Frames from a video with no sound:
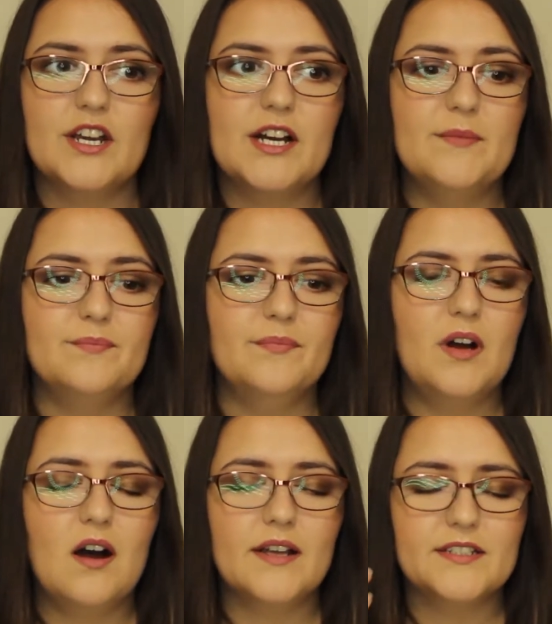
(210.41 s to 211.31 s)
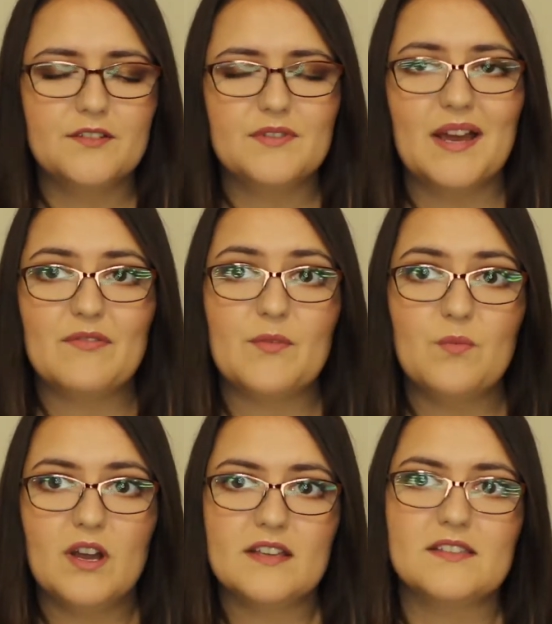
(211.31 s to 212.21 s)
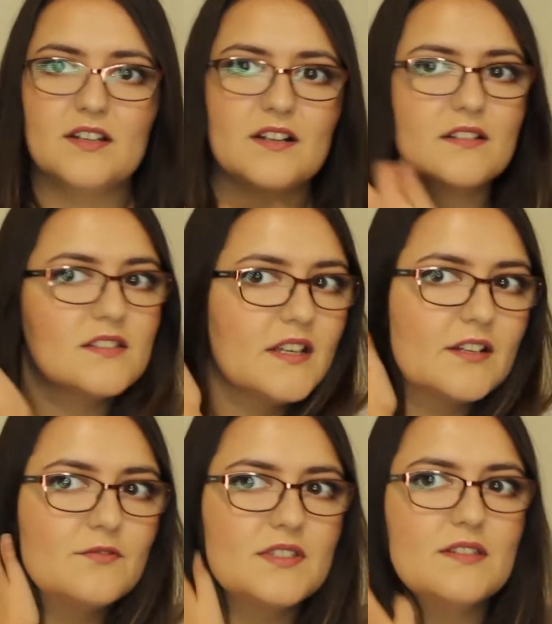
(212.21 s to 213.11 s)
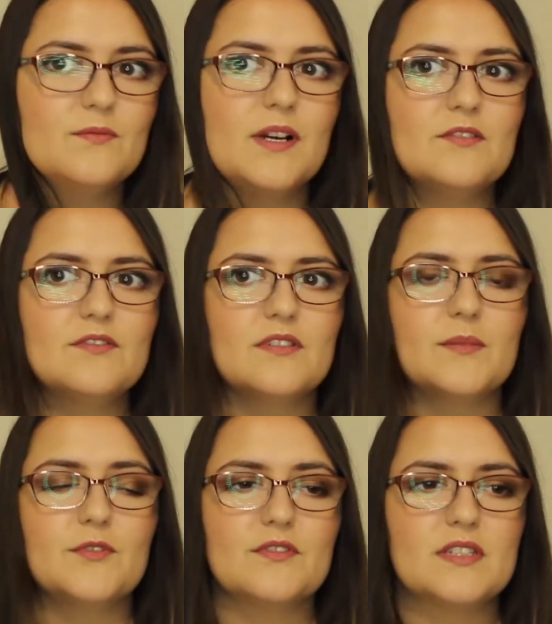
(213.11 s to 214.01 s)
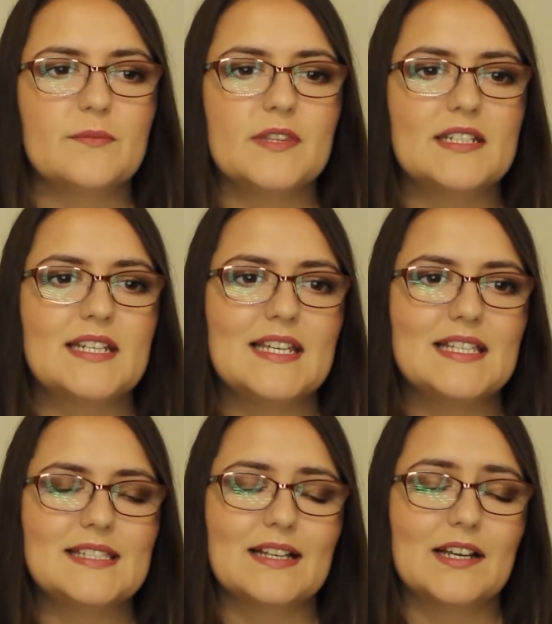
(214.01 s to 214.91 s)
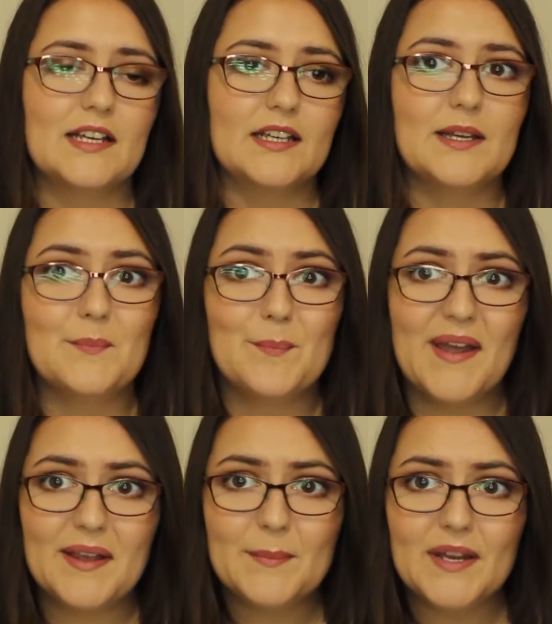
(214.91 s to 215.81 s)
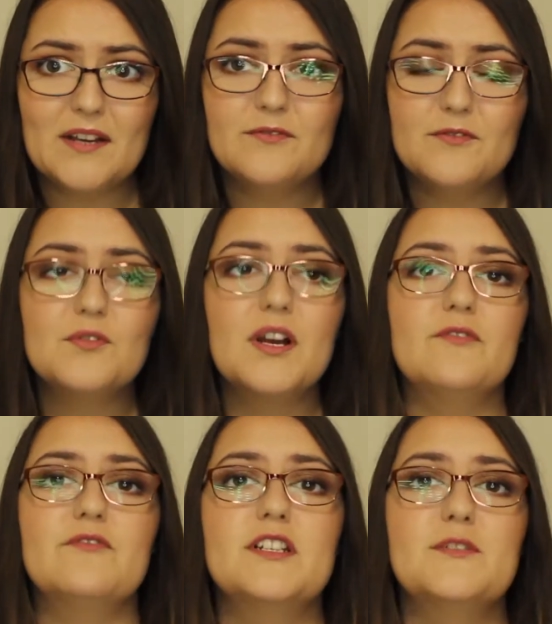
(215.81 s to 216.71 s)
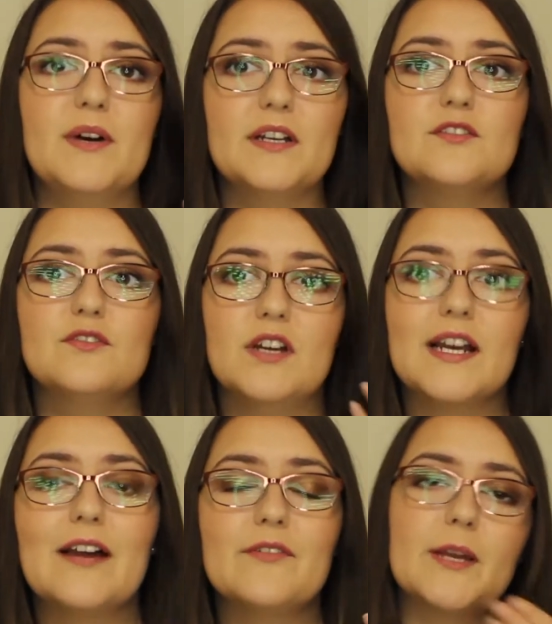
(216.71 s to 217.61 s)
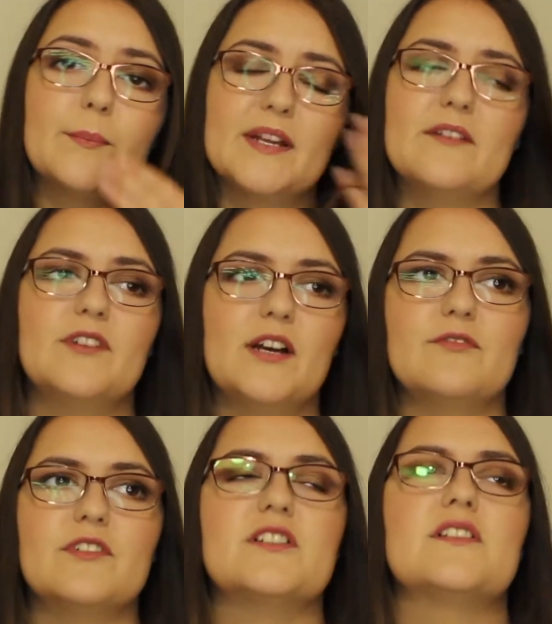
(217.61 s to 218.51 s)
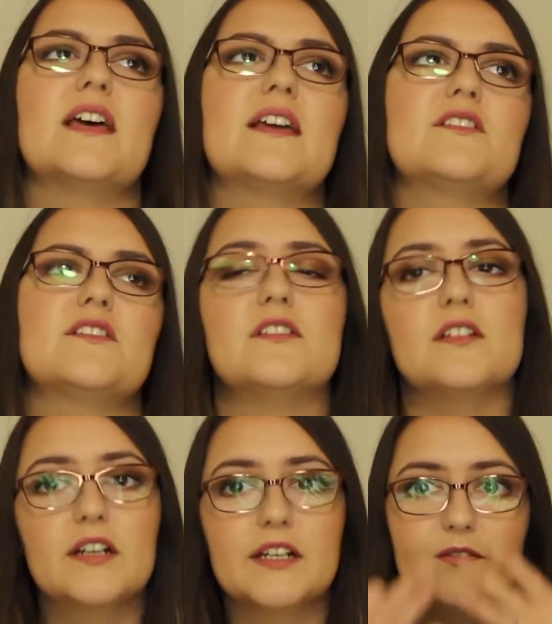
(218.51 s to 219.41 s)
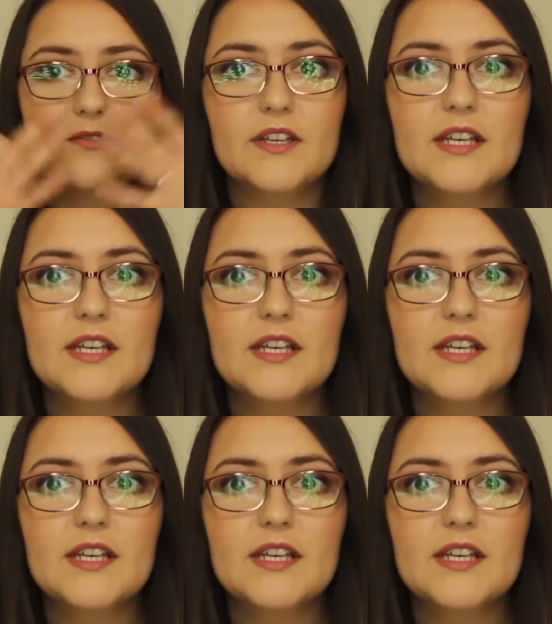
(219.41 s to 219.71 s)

I don't have the worst dark circles in the world, so I'm not someone that needs like mega full coverage, but I do like having a bit of coverage there just to kind of